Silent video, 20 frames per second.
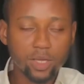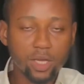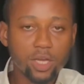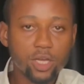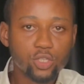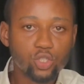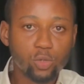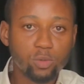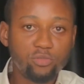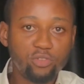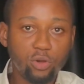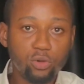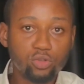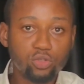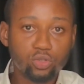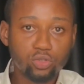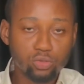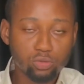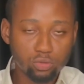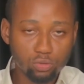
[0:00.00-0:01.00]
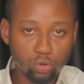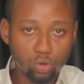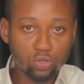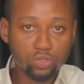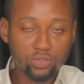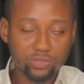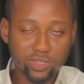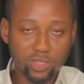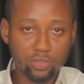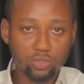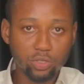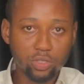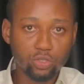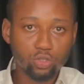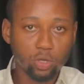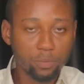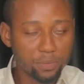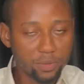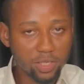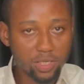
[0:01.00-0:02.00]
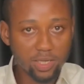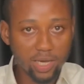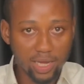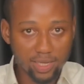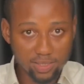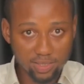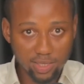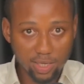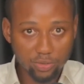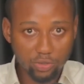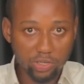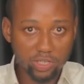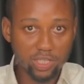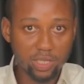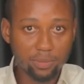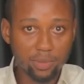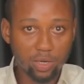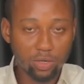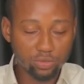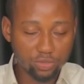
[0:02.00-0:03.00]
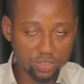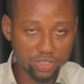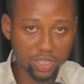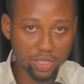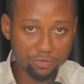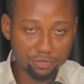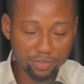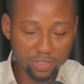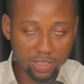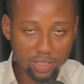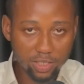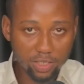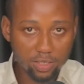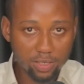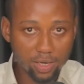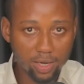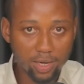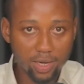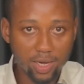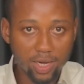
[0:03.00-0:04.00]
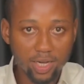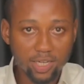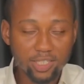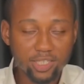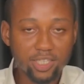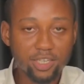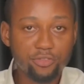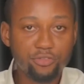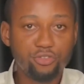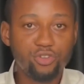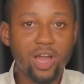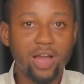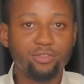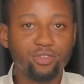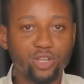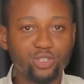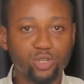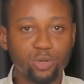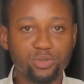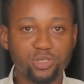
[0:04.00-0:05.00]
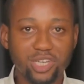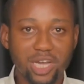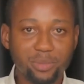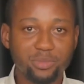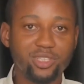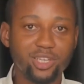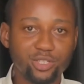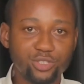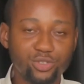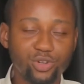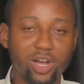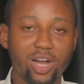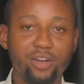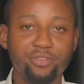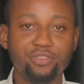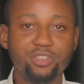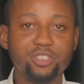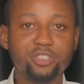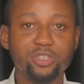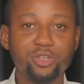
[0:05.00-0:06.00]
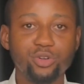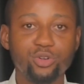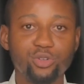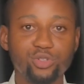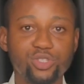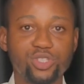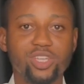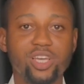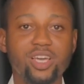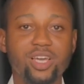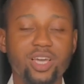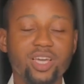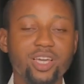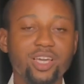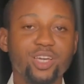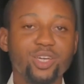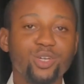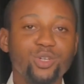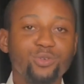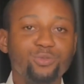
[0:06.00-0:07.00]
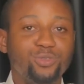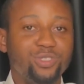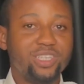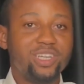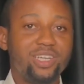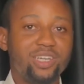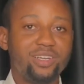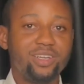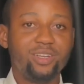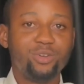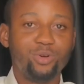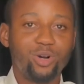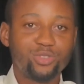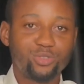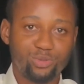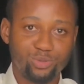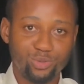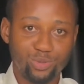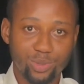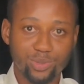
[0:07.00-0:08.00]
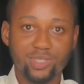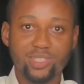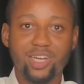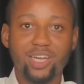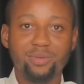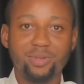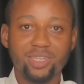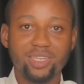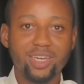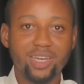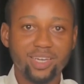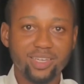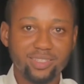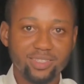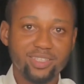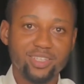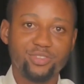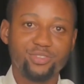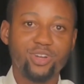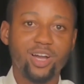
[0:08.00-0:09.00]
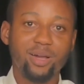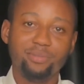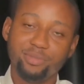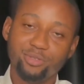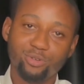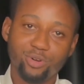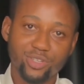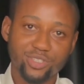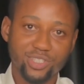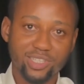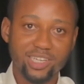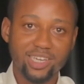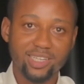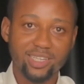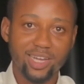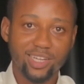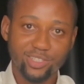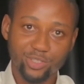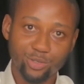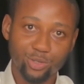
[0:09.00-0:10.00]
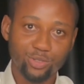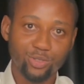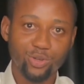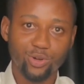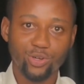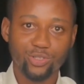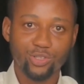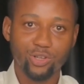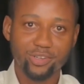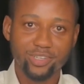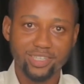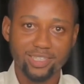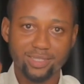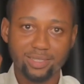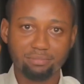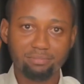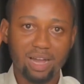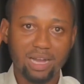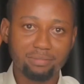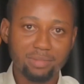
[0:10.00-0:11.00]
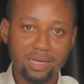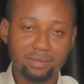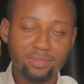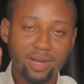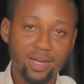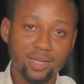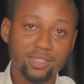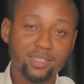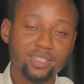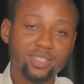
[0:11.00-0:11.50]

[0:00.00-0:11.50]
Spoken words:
So before we go straight into the topic and start talking about JV, if you have not subscribed yet to our videos, we really want you to subscribe again. This is Rabi once again at your door knocking. Bang bang bang.